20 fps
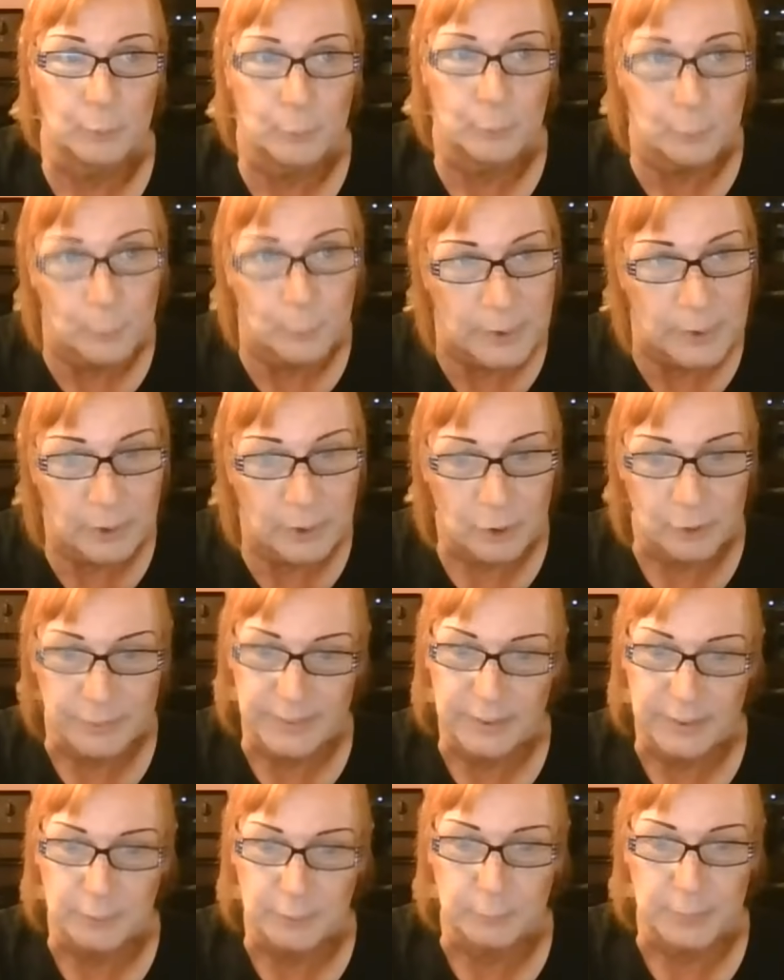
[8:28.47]
We are
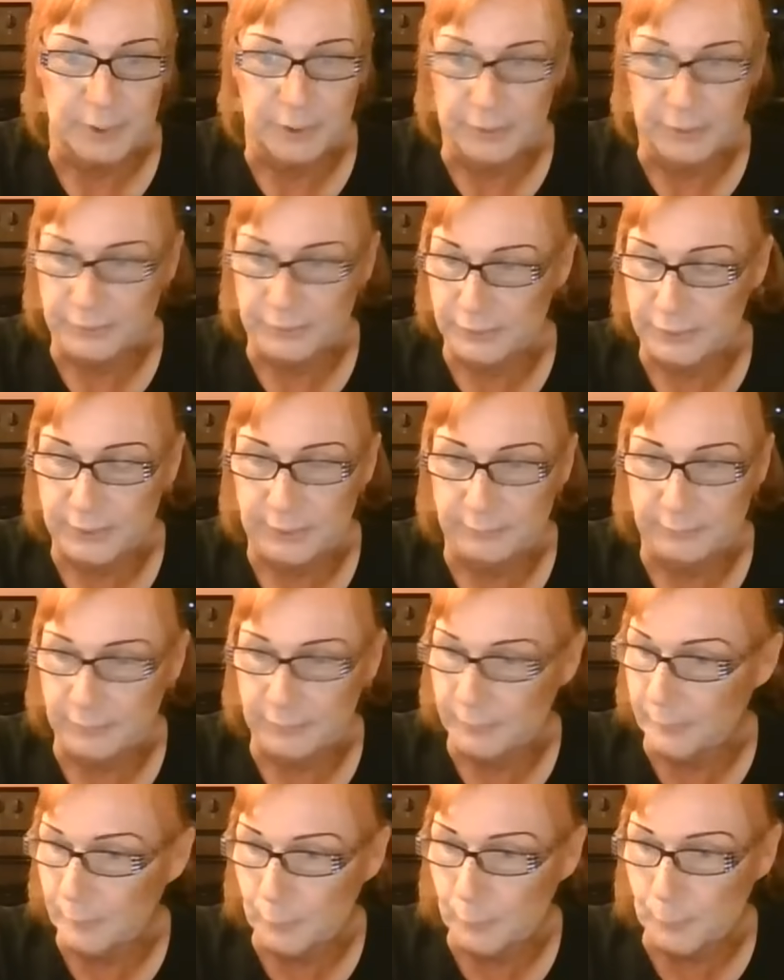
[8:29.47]
that because of
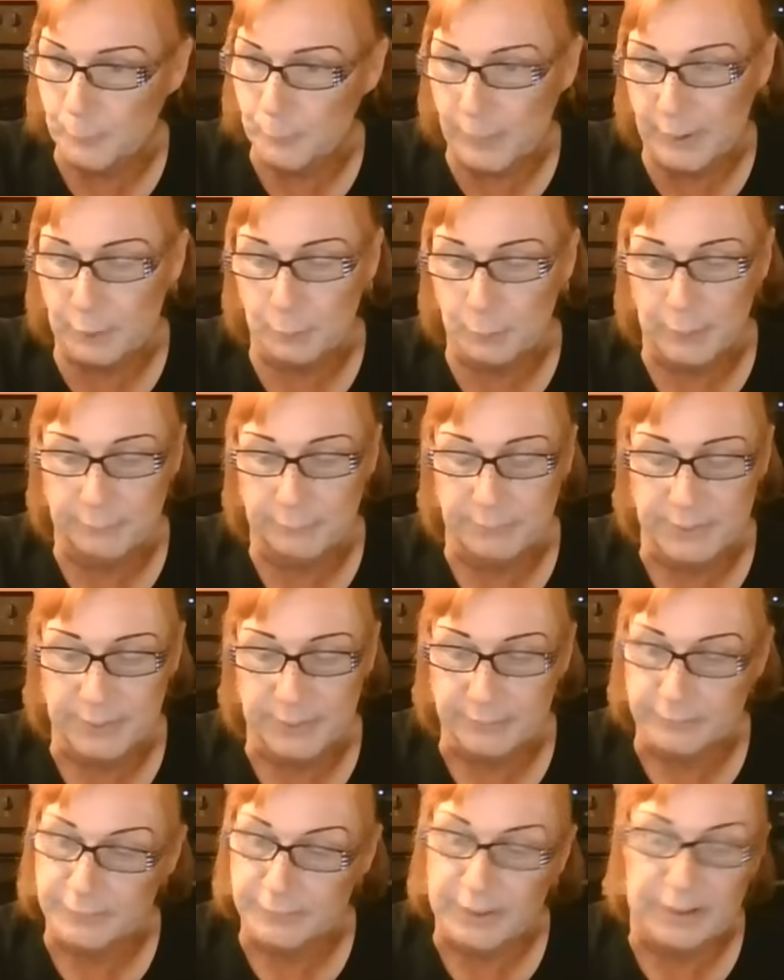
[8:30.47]
the men and women
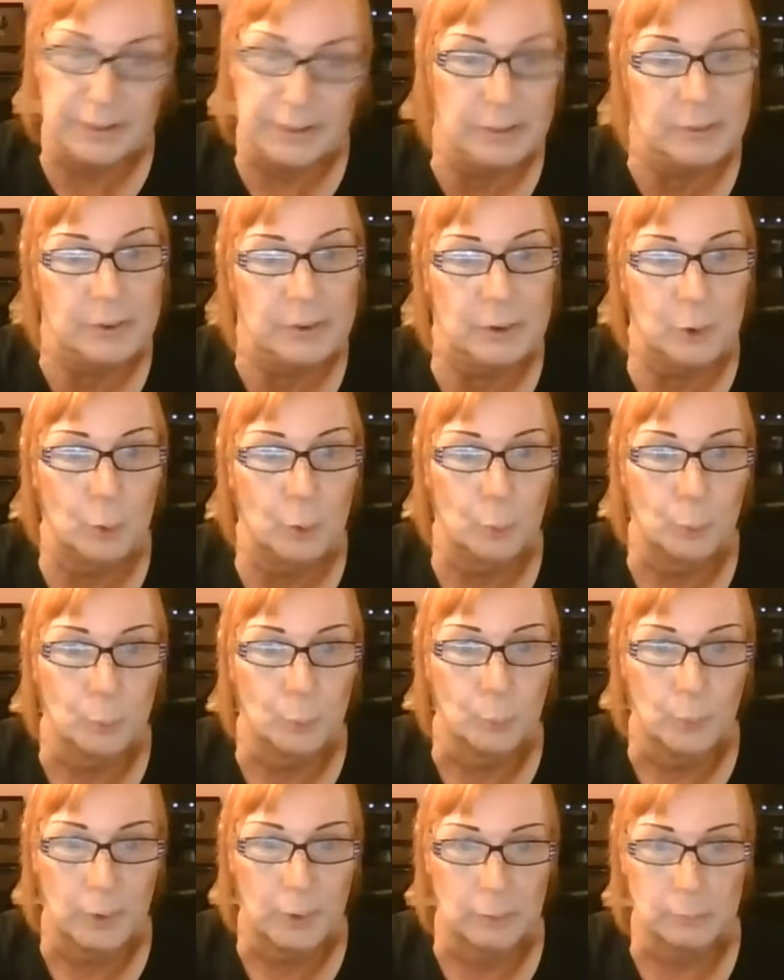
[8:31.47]
that have died
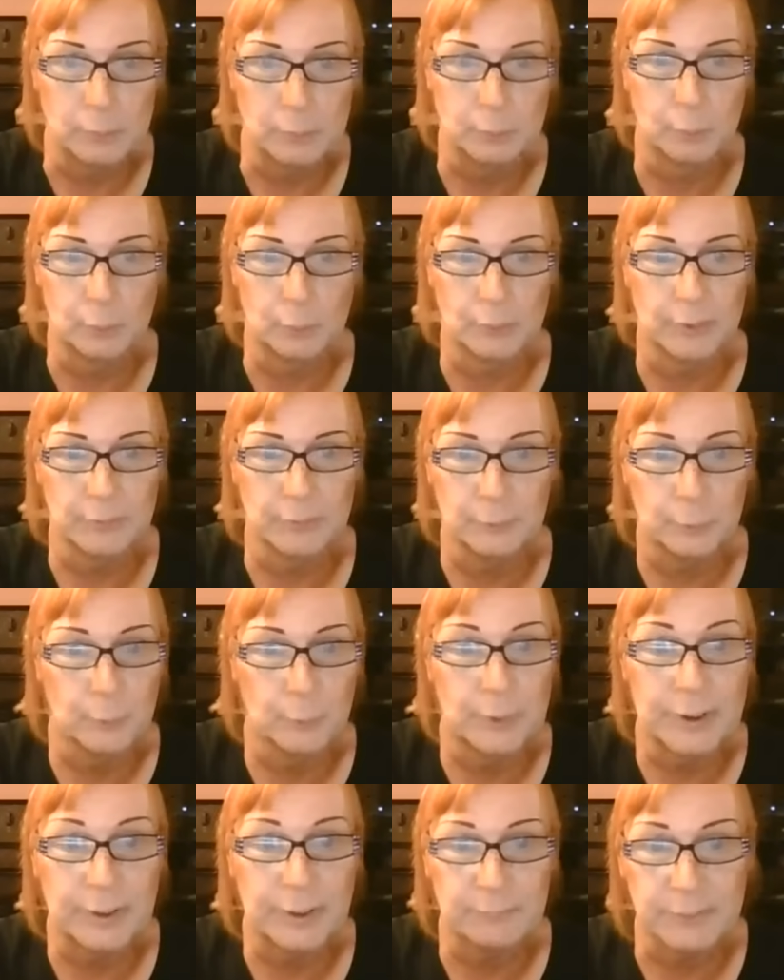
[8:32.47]
well before
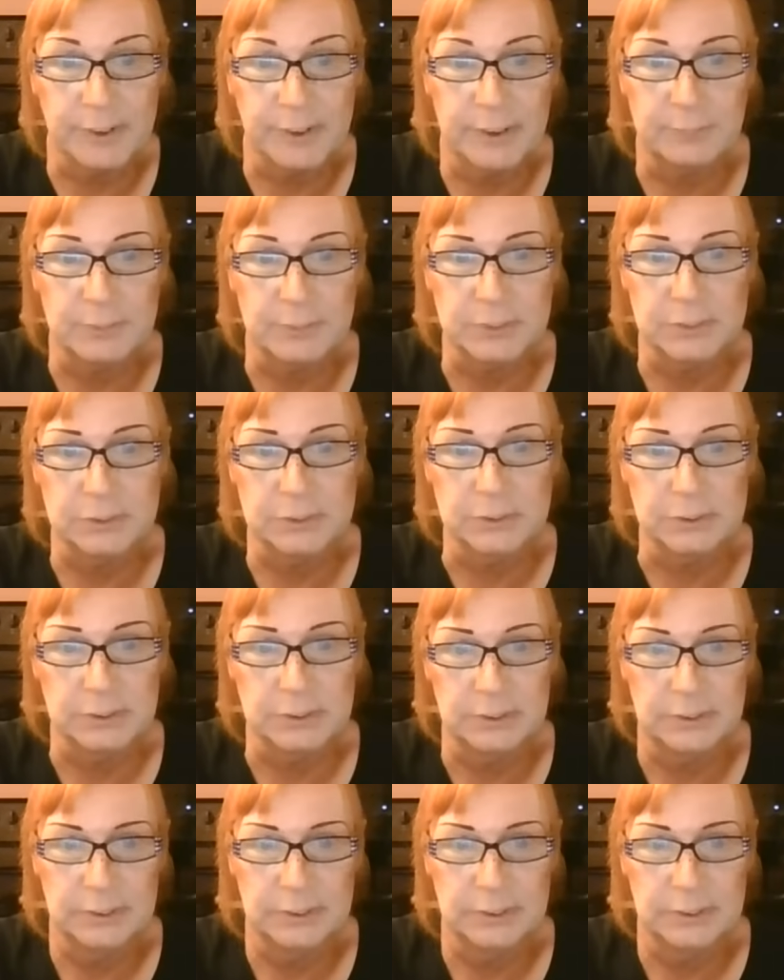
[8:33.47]
we ever came along.